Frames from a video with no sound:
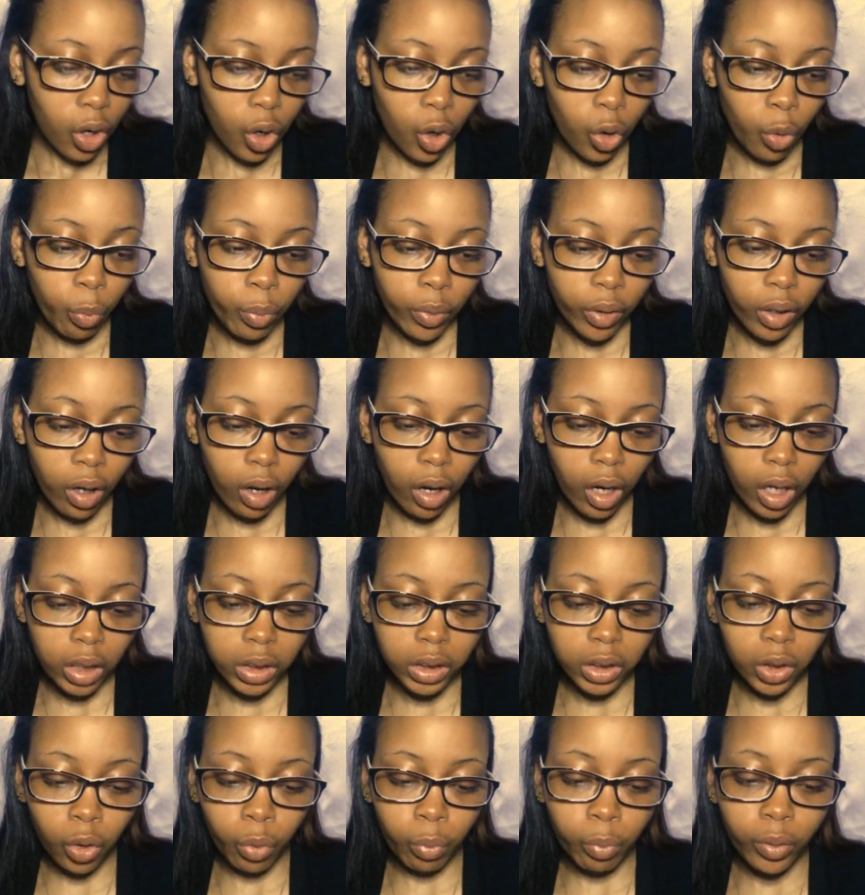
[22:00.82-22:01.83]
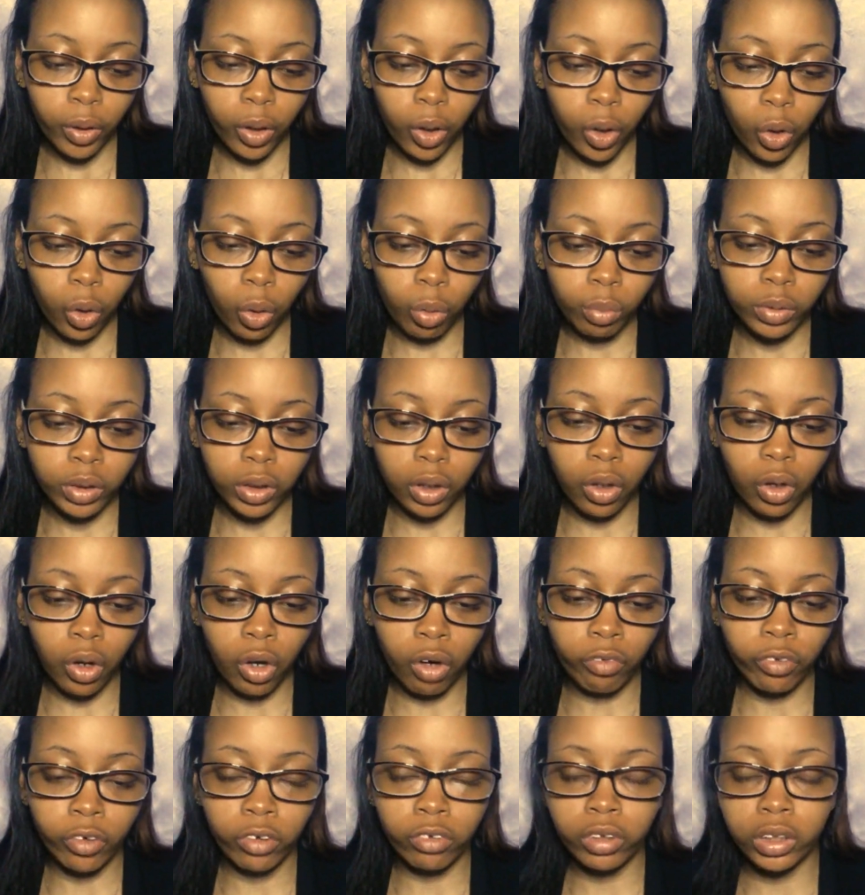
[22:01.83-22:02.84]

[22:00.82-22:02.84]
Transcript: Open Hearts, Open Homes, The Call for